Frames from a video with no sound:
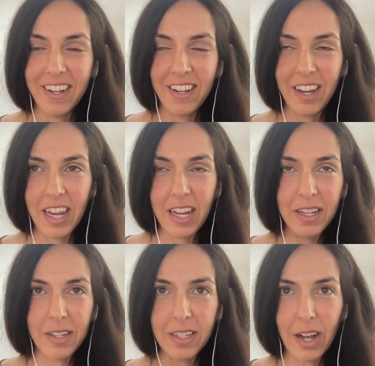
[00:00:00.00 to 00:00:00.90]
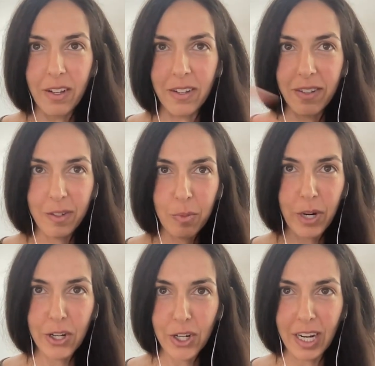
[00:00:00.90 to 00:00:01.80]
in a cell
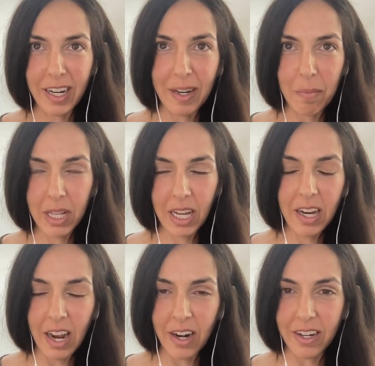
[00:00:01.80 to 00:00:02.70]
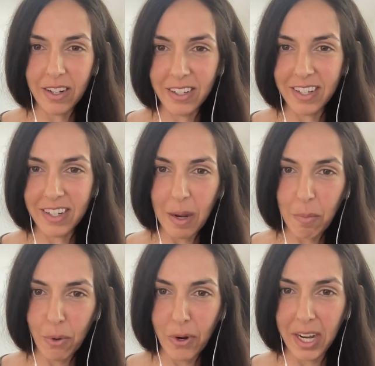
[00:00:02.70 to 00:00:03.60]
spreadsheet in plain Arial in 10
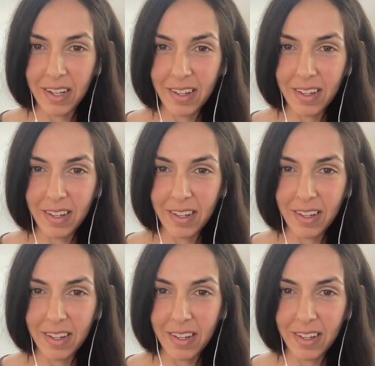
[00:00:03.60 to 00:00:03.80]
point.